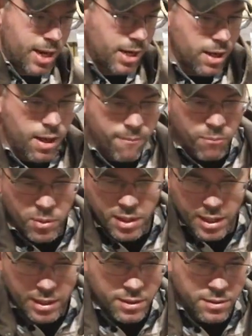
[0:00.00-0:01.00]
thing up we
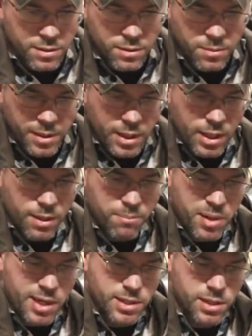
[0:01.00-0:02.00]
need to do, we need a
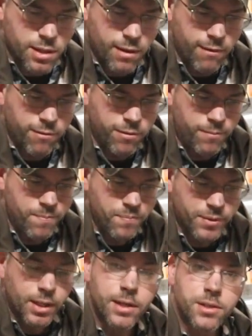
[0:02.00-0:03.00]
piece of
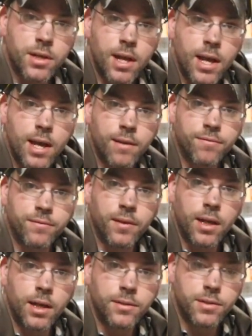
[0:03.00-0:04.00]
inch and a half
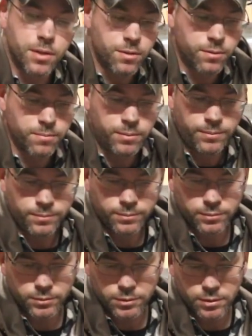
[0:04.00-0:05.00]
uh, tube
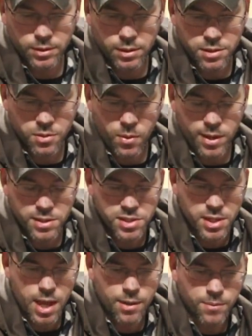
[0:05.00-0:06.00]
or square
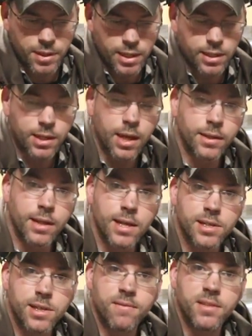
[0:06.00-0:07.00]
stock. We need to cut
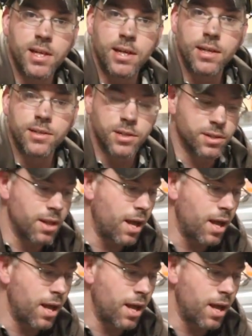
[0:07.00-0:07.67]
that 17 inches